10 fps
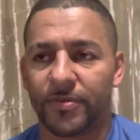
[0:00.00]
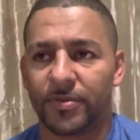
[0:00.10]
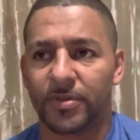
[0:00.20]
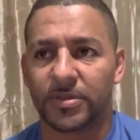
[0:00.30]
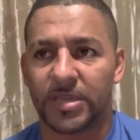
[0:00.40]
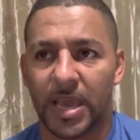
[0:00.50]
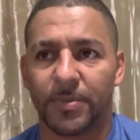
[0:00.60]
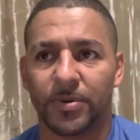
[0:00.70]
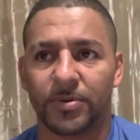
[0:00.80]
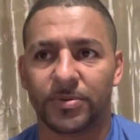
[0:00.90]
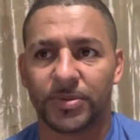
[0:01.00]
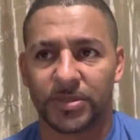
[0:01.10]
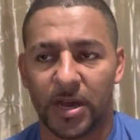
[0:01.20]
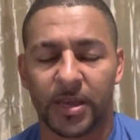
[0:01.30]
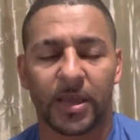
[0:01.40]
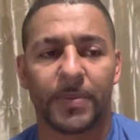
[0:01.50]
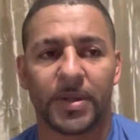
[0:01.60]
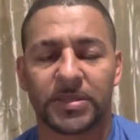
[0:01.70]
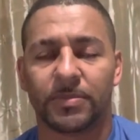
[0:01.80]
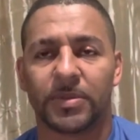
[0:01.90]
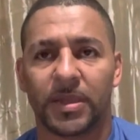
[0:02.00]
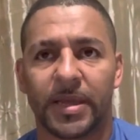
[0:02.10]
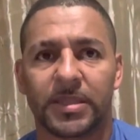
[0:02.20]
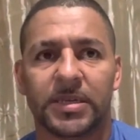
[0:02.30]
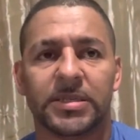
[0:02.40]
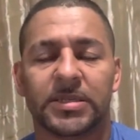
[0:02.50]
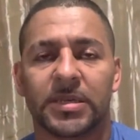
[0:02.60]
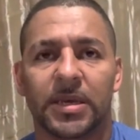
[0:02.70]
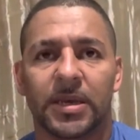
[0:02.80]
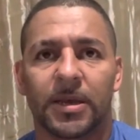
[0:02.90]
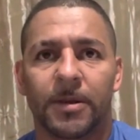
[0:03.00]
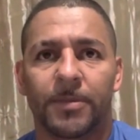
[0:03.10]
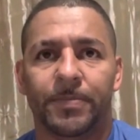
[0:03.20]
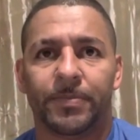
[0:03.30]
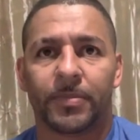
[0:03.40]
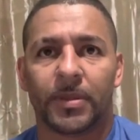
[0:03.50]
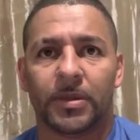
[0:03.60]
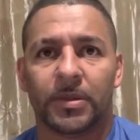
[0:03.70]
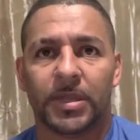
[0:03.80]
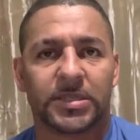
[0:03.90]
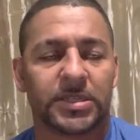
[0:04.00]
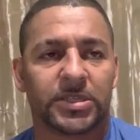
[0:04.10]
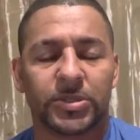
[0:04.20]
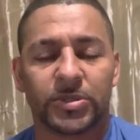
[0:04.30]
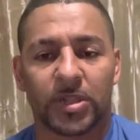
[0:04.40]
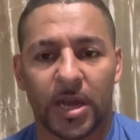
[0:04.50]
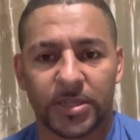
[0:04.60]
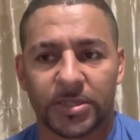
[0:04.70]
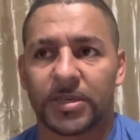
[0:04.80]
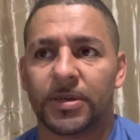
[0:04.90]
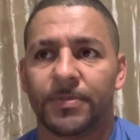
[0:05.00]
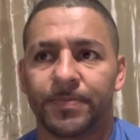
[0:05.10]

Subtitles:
the table when talking about something like this, let's just use logic.